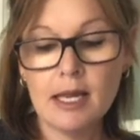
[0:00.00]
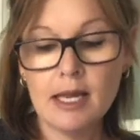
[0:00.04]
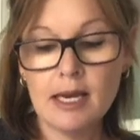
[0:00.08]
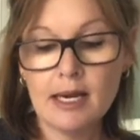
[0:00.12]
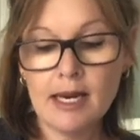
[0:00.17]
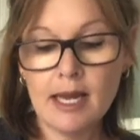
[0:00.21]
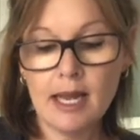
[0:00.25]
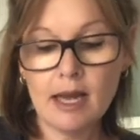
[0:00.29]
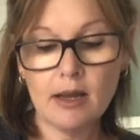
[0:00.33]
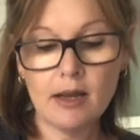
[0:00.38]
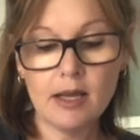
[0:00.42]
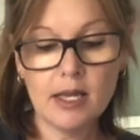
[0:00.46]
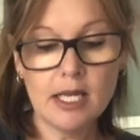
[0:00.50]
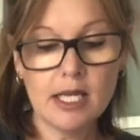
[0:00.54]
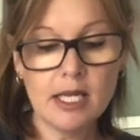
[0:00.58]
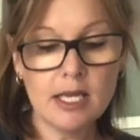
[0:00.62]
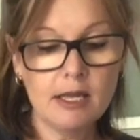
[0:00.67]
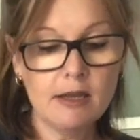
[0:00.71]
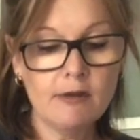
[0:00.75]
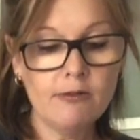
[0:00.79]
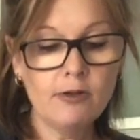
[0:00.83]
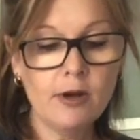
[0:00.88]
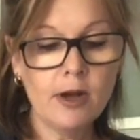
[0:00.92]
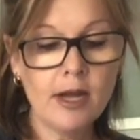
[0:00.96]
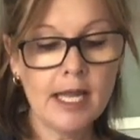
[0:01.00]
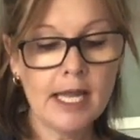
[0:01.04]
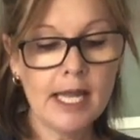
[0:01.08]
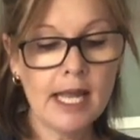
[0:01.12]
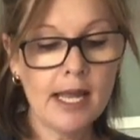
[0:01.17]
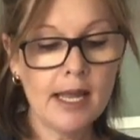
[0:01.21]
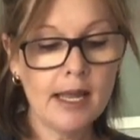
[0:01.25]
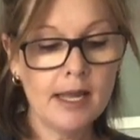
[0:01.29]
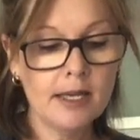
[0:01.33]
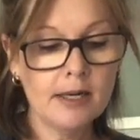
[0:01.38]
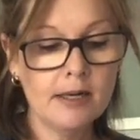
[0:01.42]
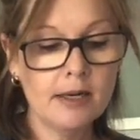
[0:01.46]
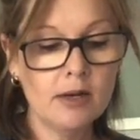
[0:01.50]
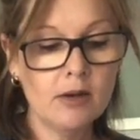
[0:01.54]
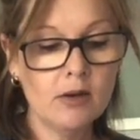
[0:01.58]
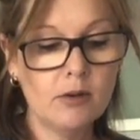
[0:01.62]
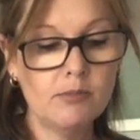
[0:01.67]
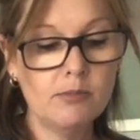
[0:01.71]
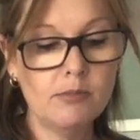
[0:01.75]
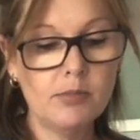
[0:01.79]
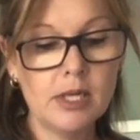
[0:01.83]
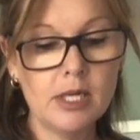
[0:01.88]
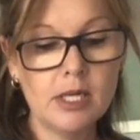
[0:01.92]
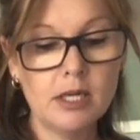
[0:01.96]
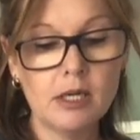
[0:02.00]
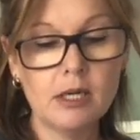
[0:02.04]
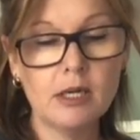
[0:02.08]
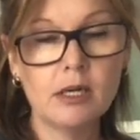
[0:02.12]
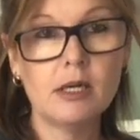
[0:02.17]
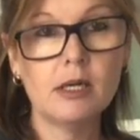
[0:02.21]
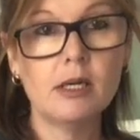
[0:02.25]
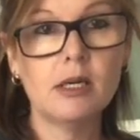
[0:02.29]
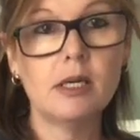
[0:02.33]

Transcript: Now, if I had a bigger